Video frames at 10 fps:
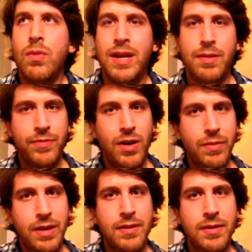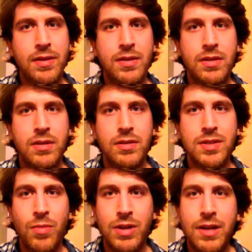end up following
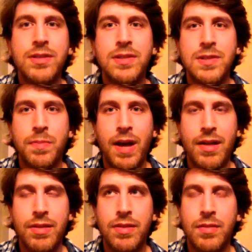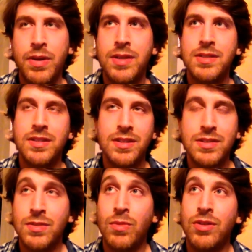someone else's path. But
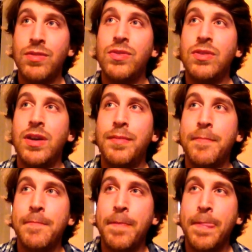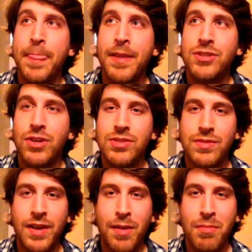as the wonderful
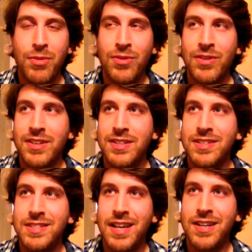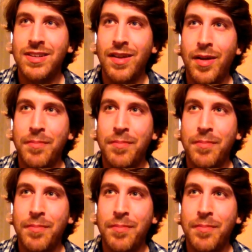Joseph Campbell said,